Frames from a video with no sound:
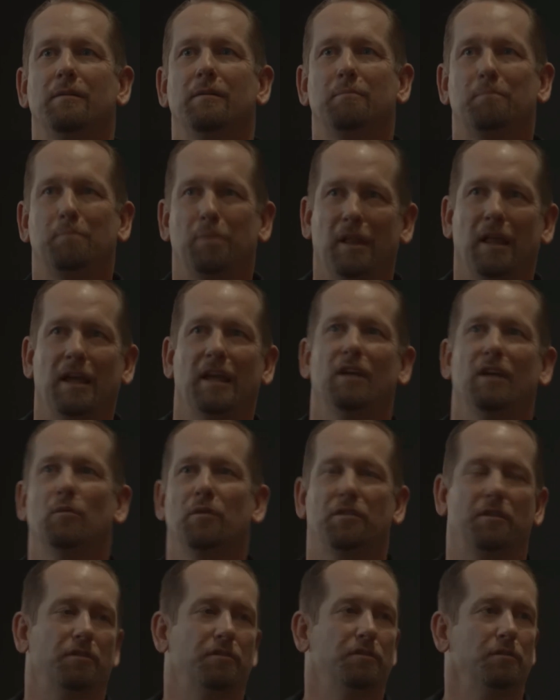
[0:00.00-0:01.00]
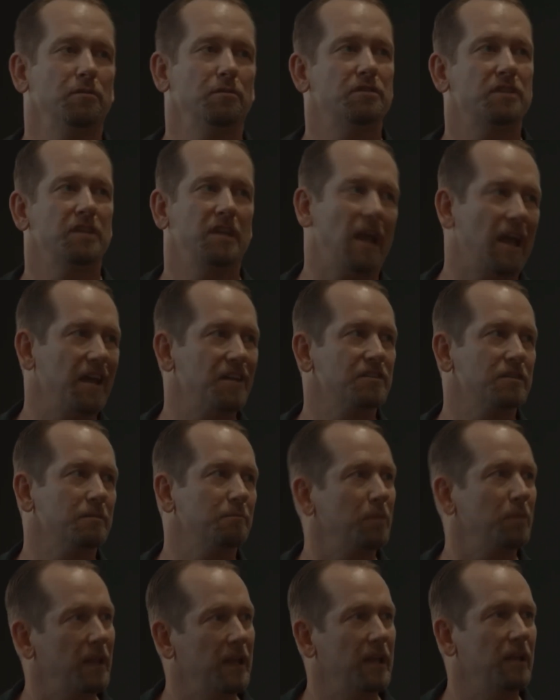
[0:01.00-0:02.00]
there is a positive to be out of
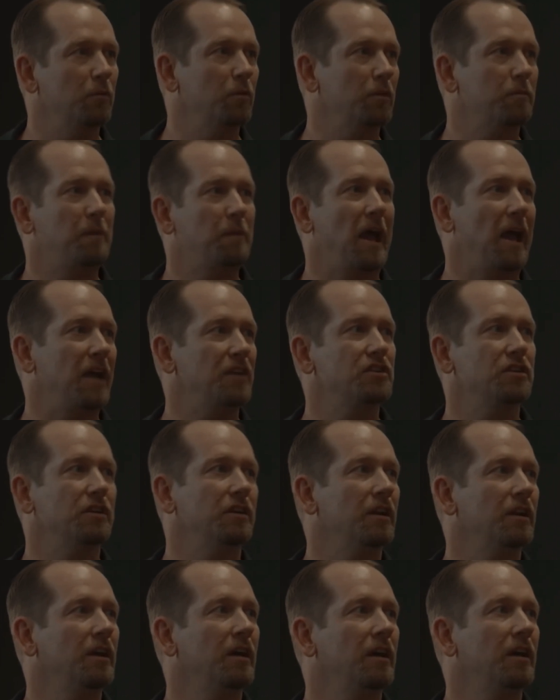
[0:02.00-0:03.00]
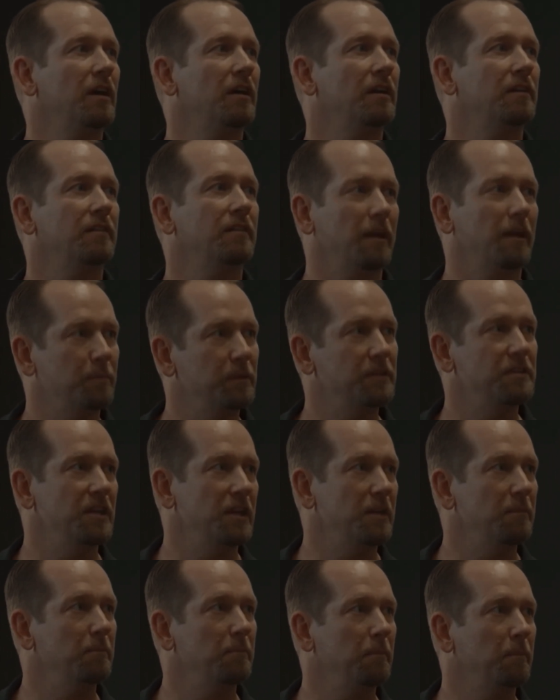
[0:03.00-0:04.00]
anything. And that's just solid life
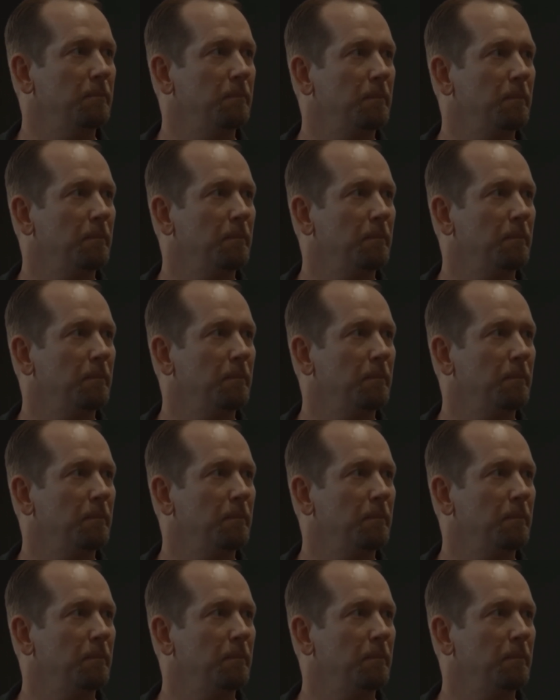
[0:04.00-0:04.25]
advice, is